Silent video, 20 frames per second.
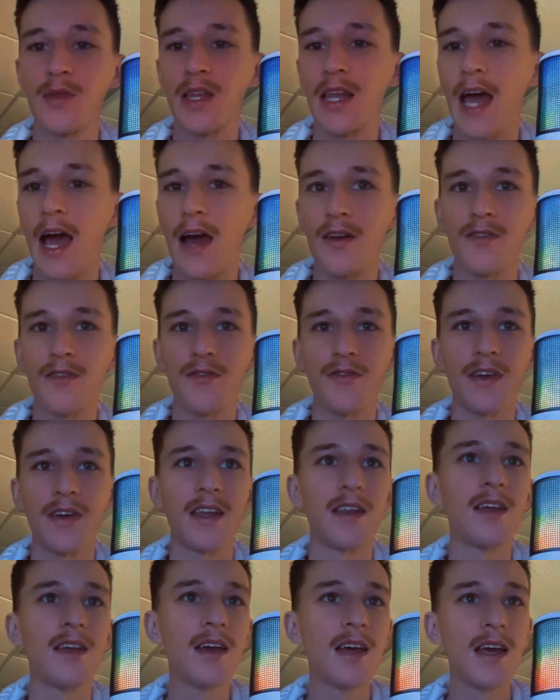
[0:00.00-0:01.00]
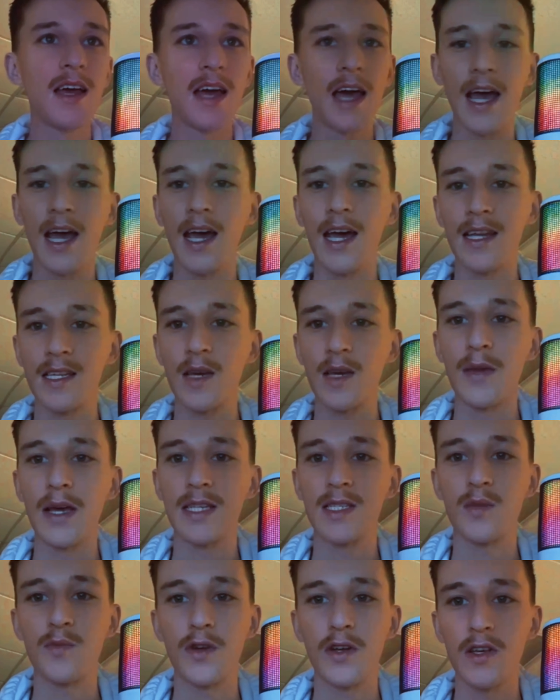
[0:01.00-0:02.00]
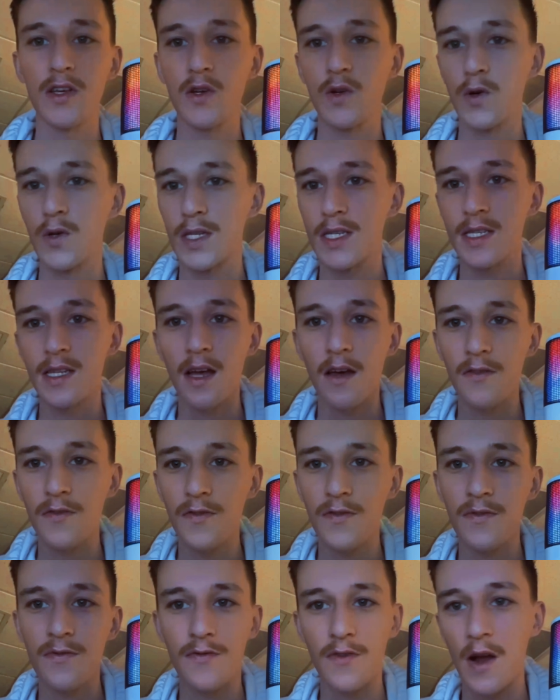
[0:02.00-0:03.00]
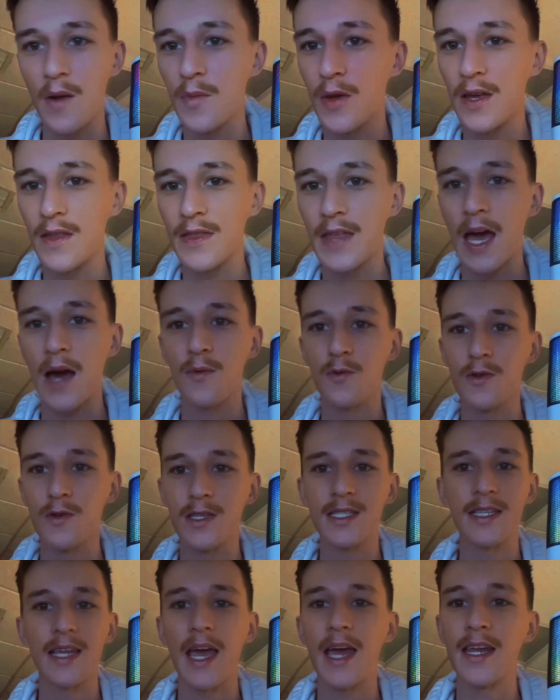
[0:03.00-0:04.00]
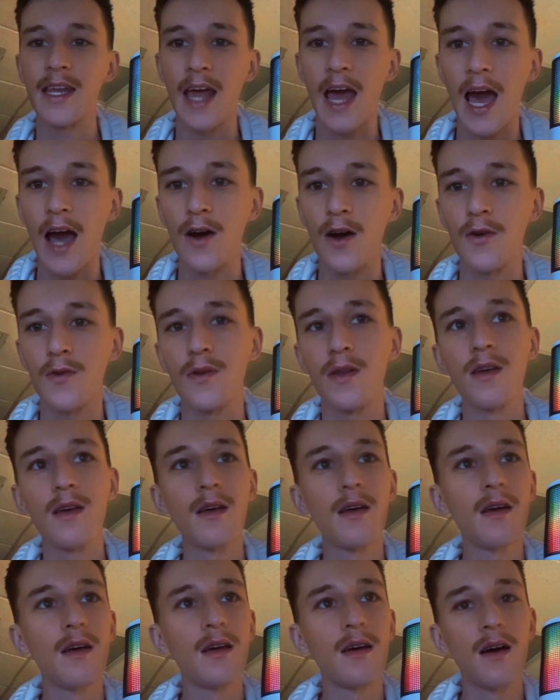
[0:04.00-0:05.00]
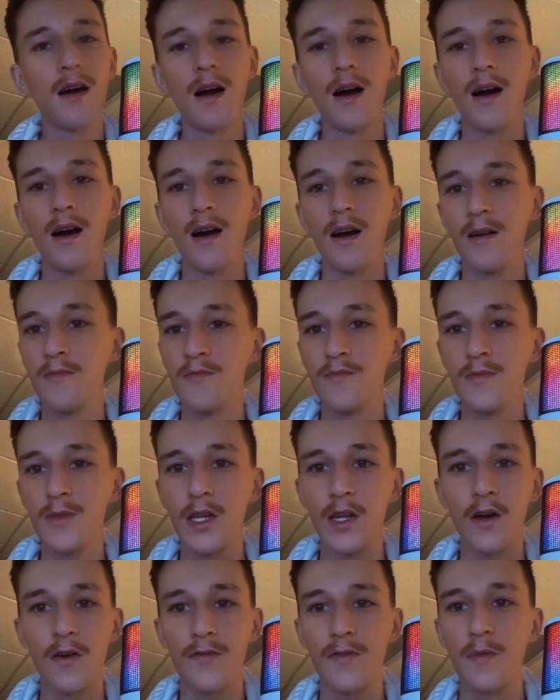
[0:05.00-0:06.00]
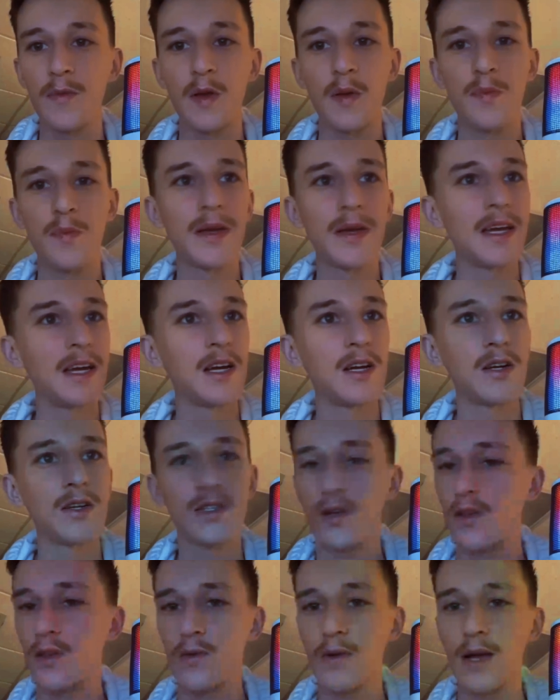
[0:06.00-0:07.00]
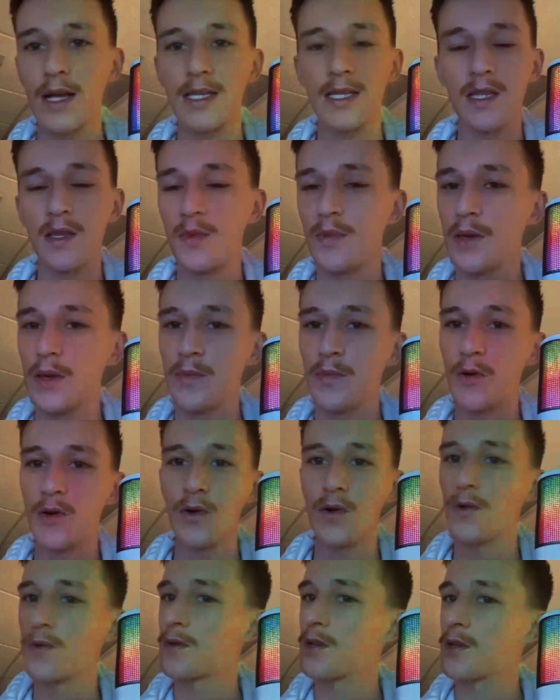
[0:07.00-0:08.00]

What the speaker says: out of it and can make some really cool stuff from it that will stand out, from your peers or the rest of the people, your